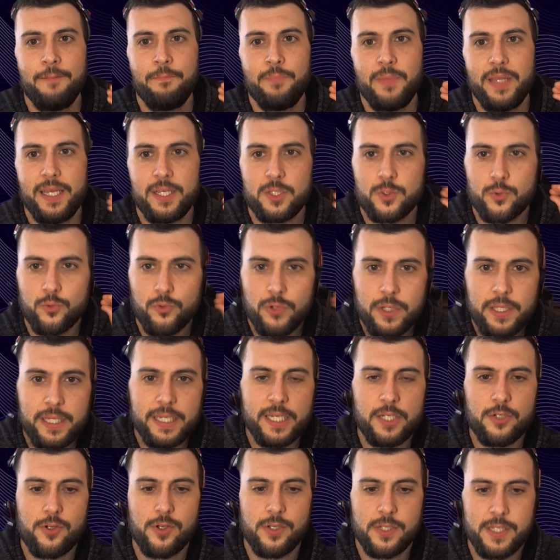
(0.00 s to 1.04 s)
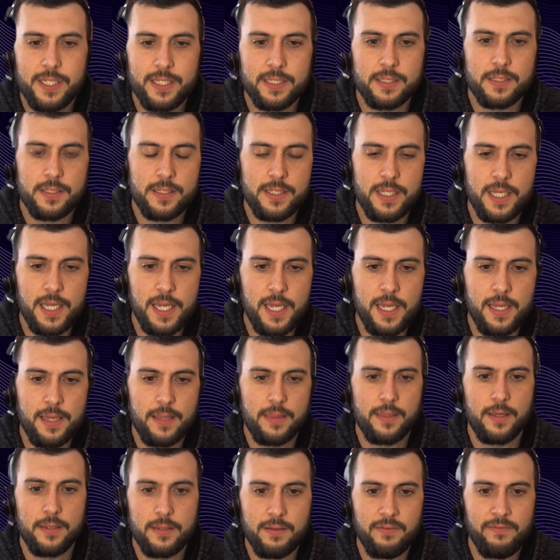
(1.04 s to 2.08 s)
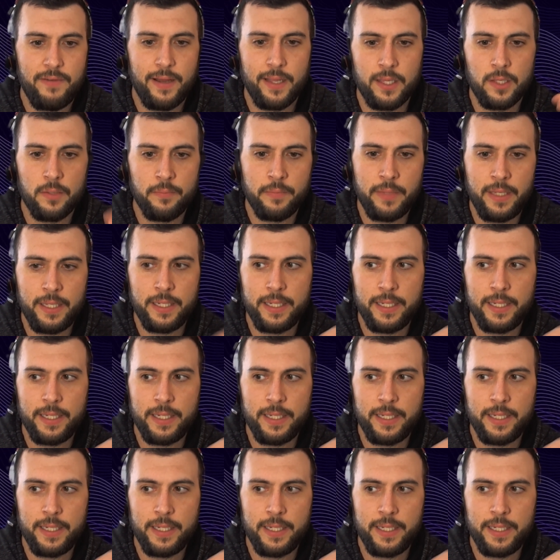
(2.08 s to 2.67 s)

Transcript: it's really interesting to see the development